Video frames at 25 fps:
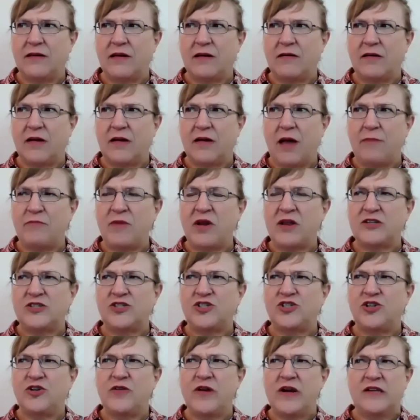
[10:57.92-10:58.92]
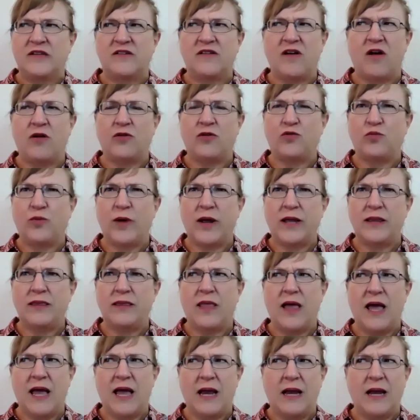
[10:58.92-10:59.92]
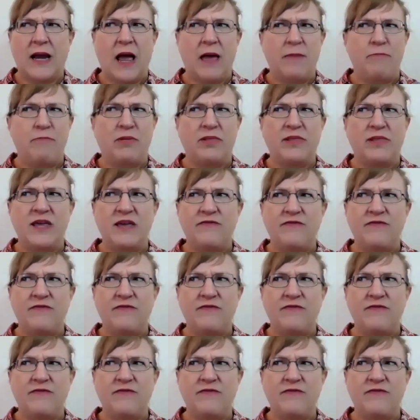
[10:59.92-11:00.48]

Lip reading: I'm not sure it's called red light. I believe